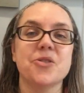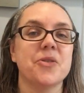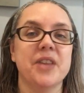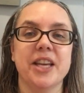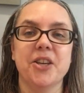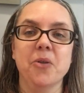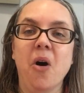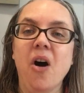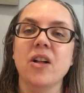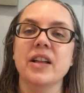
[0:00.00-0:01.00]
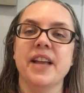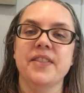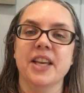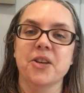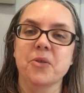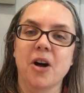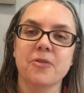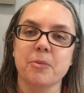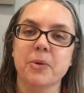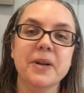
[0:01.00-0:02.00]
so thank you all and thank you all
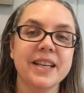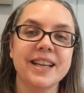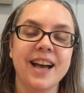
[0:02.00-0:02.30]
for putting